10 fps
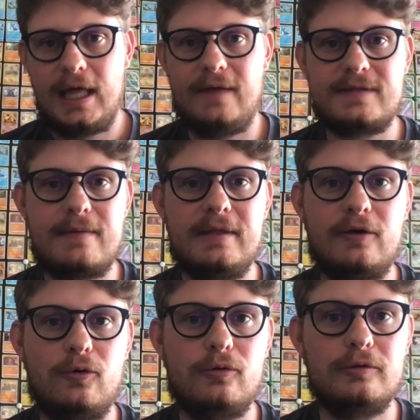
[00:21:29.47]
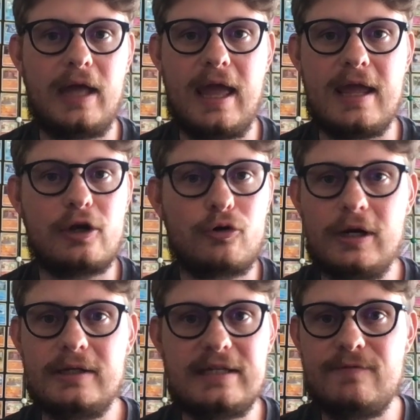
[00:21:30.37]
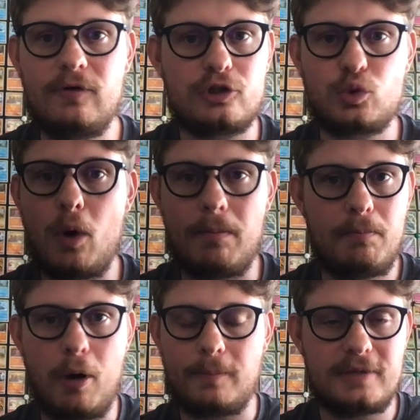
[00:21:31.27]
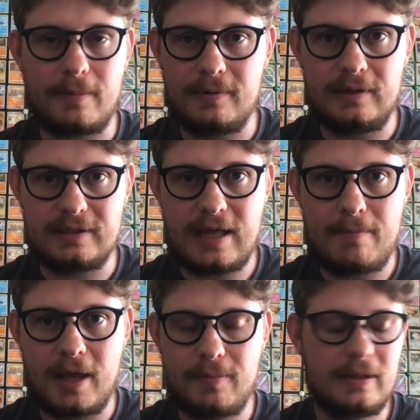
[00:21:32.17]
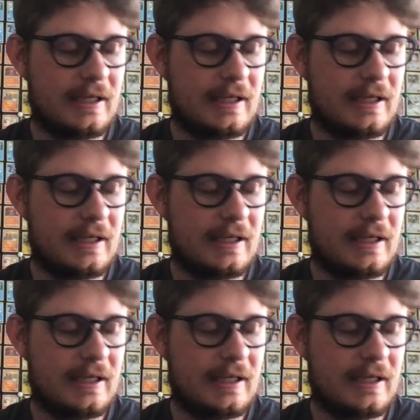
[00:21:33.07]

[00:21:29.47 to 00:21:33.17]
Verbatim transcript: If something called a credit default swap popped up in the exam paper,